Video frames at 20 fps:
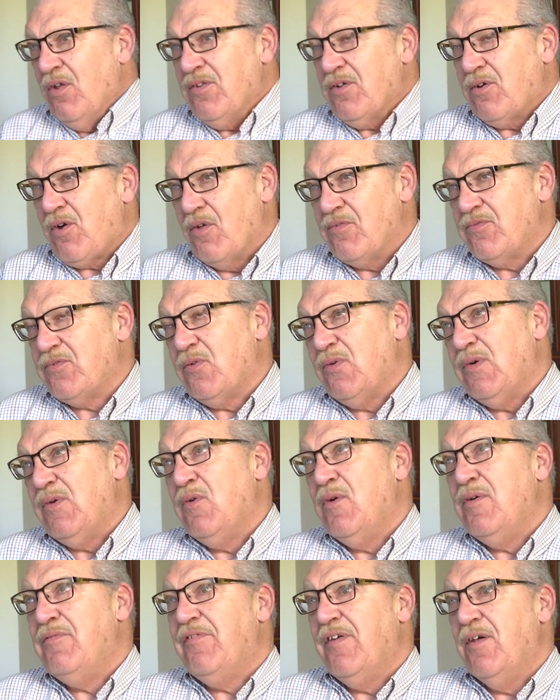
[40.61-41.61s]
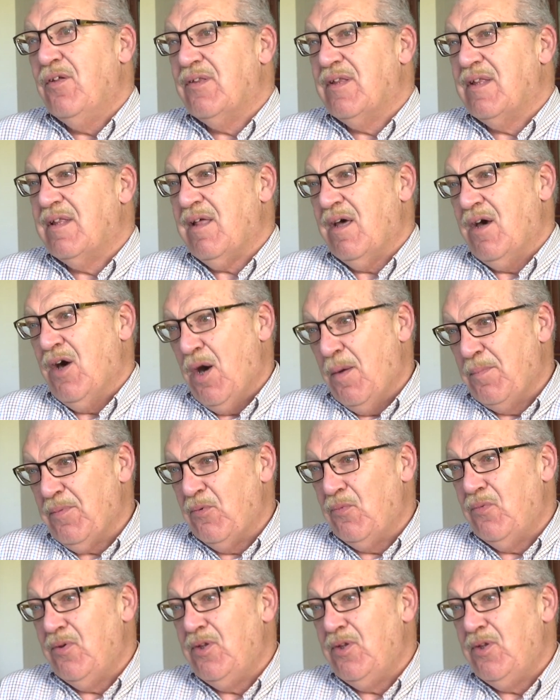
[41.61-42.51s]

On the contrary, we feel that urban